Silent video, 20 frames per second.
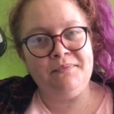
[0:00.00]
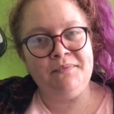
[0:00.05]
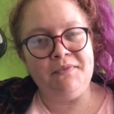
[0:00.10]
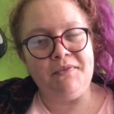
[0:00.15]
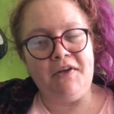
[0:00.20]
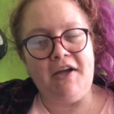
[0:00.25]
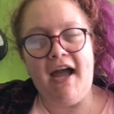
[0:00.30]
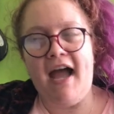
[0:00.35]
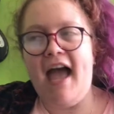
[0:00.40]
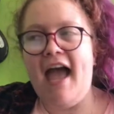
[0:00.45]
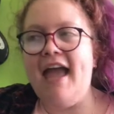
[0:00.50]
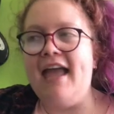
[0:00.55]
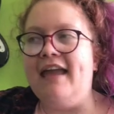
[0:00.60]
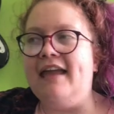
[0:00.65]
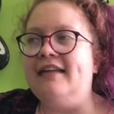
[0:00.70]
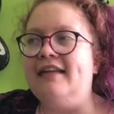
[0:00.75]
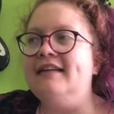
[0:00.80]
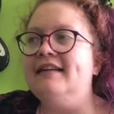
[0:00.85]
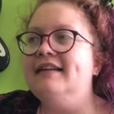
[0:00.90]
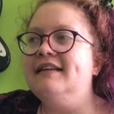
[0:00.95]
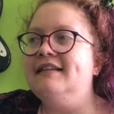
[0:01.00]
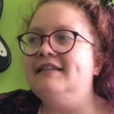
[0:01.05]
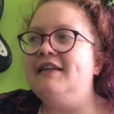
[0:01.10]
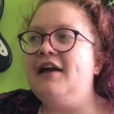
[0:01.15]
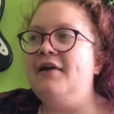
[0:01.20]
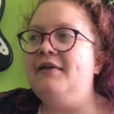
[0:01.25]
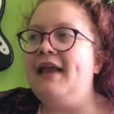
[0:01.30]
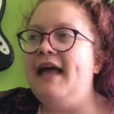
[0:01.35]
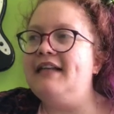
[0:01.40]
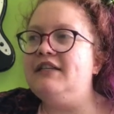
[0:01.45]
Okay,
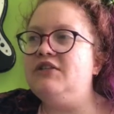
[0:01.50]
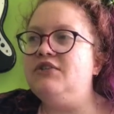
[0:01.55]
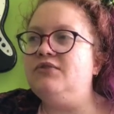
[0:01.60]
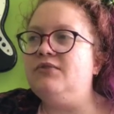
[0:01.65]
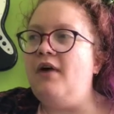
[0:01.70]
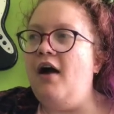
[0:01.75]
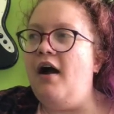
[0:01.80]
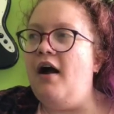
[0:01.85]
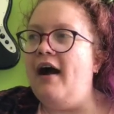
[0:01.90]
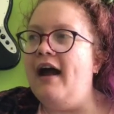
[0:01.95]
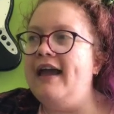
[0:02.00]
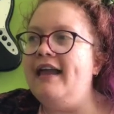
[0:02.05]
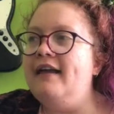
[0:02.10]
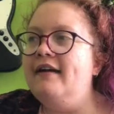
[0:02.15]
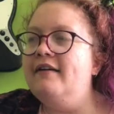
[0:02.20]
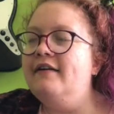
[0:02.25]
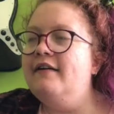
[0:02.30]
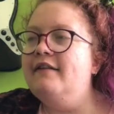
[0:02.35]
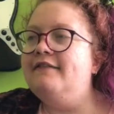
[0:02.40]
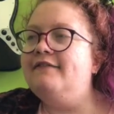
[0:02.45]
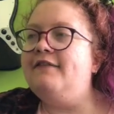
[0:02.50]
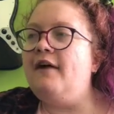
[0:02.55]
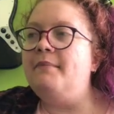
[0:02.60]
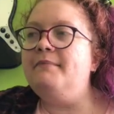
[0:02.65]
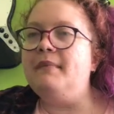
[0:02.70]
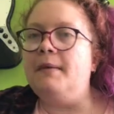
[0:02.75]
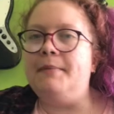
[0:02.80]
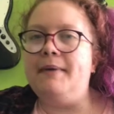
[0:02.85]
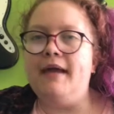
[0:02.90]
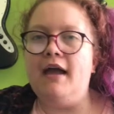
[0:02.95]
so let's try from
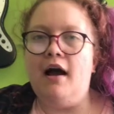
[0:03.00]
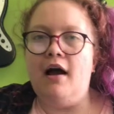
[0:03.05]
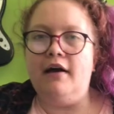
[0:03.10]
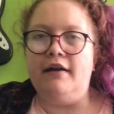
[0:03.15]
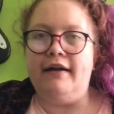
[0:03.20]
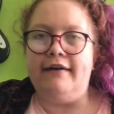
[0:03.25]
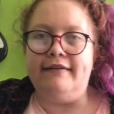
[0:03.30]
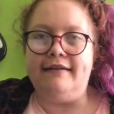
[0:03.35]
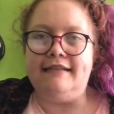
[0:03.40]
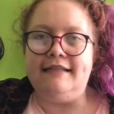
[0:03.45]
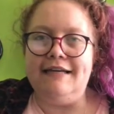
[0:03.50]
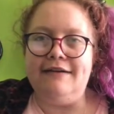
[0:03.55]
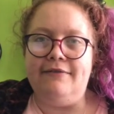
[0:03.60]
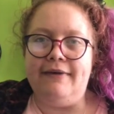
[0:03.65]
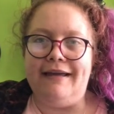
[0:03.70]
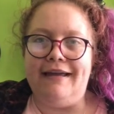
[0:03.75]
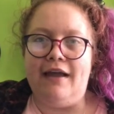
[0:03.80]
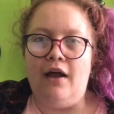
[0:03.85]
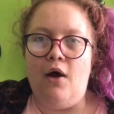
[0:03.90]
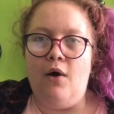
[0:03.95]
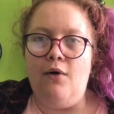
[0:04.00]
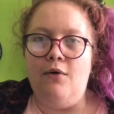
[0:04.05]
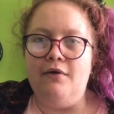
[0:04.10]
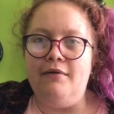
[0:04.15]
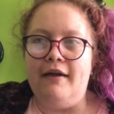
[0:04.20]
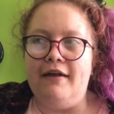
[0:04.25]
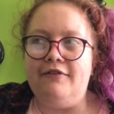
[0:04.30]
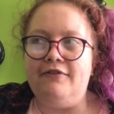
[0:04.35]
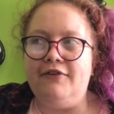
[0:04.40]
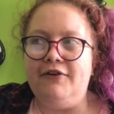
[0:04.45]
the piano and see if we can get all the
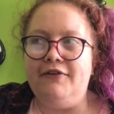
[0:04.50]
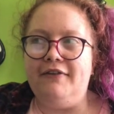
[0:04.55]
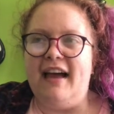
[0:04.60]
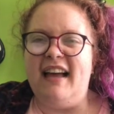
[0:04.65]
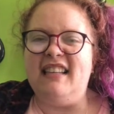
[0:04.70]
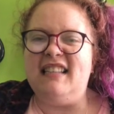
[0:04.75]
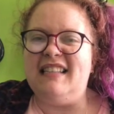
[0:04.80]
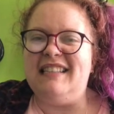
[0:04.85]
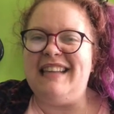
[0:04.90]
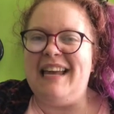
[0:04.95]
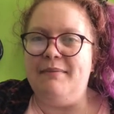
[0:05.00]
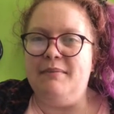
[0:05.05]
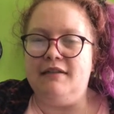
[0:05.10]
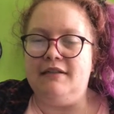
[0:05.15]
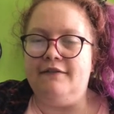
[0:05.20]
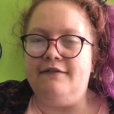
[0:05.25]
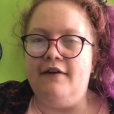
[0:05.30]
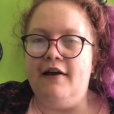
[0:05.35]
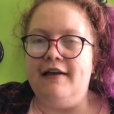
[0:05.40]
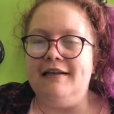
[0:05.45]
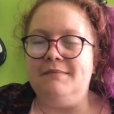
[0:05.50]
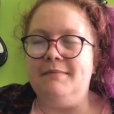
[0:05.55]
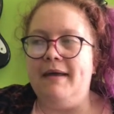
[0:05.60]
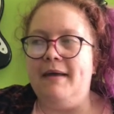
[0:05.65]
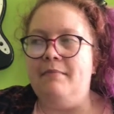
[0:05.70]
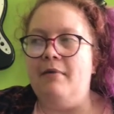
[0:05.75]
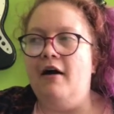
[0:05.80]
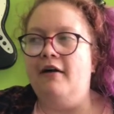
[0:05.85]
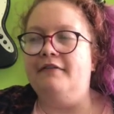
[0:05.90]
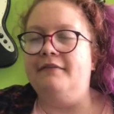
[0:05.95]
way through that. It's the same as the first bit,
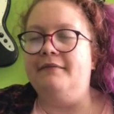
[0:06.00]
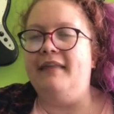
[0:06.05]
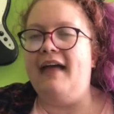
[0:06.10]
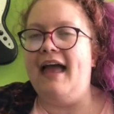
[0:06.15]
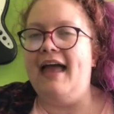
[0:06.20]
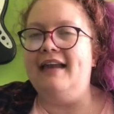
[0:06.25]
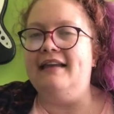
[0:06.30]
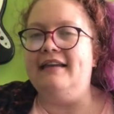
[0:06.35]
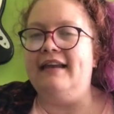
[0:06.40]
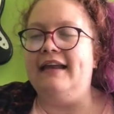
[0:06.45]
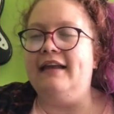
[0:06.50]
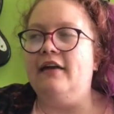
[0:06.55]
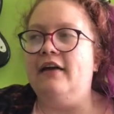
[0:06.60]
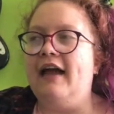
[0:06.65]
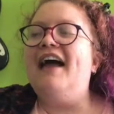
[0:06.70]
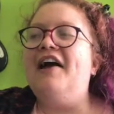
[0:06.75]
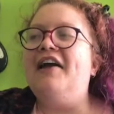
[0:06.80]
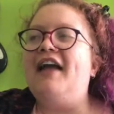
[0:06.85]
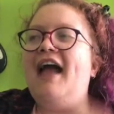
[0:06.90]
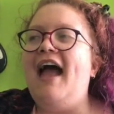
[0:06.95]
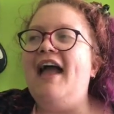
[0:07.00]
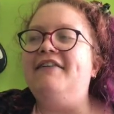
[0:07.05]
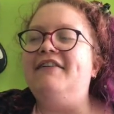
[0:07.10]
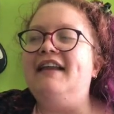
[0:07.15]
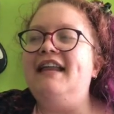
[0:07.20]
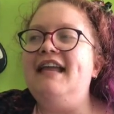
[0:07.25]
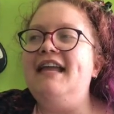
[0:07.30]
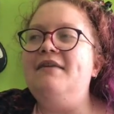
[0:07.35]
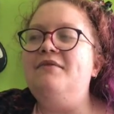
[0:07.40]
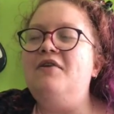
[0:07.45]
apart from that ending. Okay,
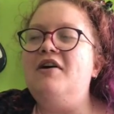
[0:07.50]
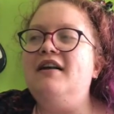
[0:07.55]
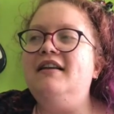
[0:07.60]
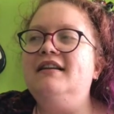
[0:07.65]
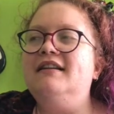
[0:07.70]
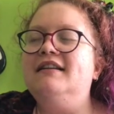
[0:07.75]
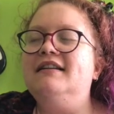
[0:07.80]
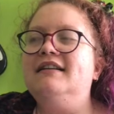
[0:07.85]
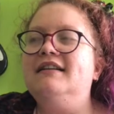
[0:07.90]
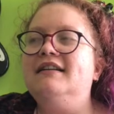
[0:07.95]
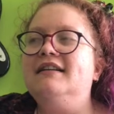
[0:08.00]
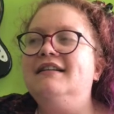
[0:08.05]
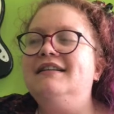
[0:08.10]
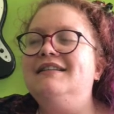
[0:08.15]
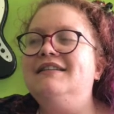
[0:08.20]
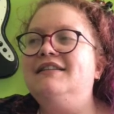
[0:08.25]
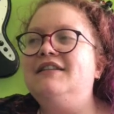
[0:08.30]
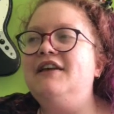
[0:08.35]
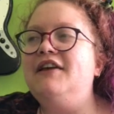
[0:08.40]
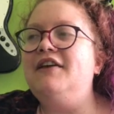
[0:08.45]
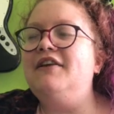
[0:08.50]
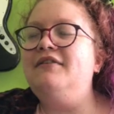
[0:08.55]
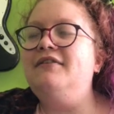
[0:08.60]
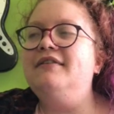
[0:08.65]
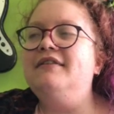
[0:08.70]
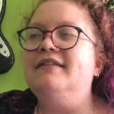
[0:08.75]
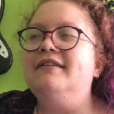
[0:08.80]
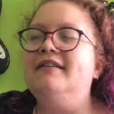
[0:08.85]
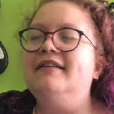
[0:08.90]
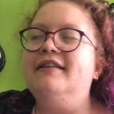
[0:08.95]
ready? 1, 2,
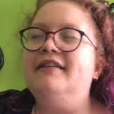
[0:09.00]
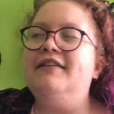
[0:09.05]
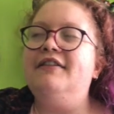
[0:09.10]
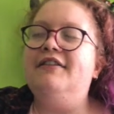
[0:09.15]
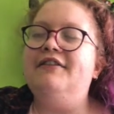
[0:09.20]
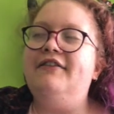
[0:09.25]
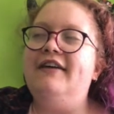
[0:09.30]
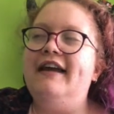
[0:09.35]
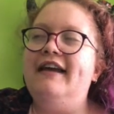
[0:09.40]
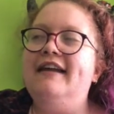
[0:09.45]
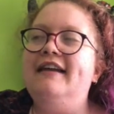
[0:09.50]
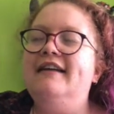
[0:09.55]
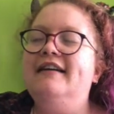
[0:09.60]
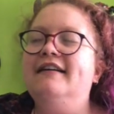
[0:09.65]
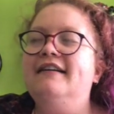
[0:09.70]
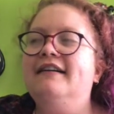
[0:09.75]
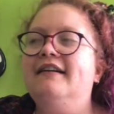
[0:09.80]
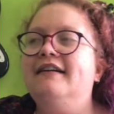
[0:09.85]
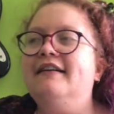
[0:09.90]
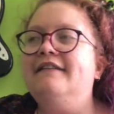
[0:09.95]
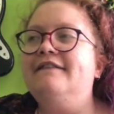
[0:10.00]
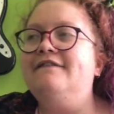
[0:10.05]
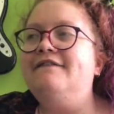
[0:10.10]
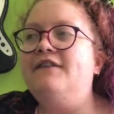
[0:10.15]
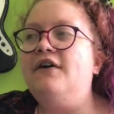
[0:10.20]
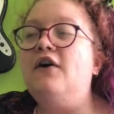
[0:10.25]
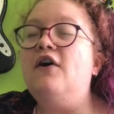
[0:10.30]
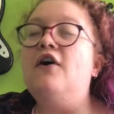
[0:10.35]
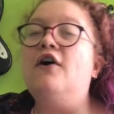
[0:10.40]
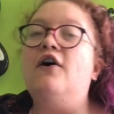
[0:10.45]
3,
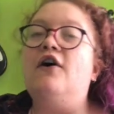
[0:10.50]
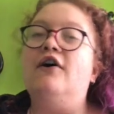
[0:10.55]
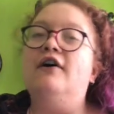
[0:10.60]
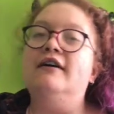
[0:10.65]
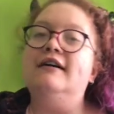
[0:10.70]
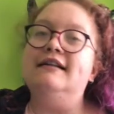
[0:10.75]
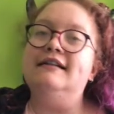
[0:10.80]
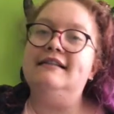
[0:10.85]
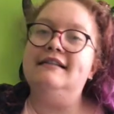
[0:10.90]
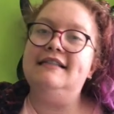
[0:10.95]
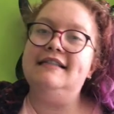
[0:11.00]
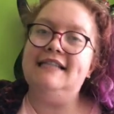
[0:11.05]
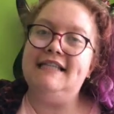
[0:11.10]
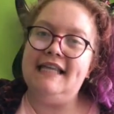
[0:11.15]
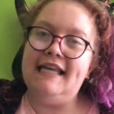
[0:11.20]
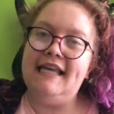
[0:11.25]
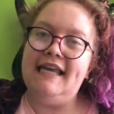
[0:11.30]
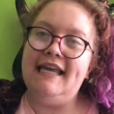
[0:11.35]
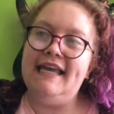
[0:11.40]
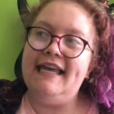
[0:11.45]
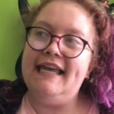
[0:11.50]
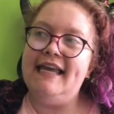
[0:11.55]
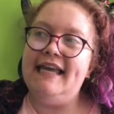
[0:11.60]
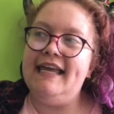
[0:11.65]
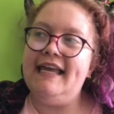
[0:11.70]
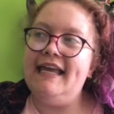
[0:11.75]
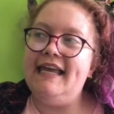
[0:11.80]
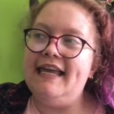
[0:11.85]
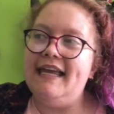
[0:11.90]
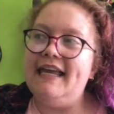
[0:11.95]
4.
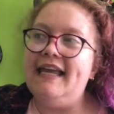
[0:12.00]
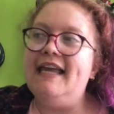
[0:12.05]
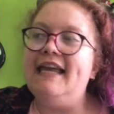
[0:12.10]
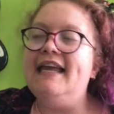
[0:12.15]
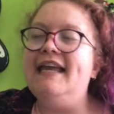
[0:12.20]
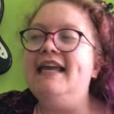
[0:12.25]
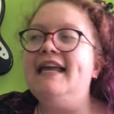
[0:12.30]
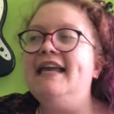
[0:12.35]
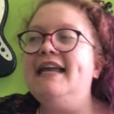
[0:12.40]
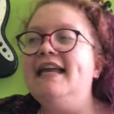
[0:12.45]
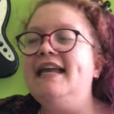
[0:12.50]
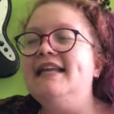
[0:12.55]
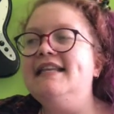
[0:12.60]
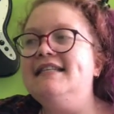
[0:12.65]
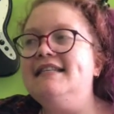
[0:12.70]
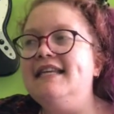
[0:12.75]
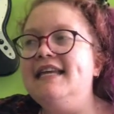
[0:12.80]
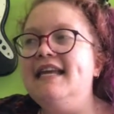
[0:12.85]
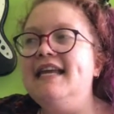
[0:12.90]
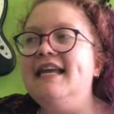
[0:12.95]
C, D,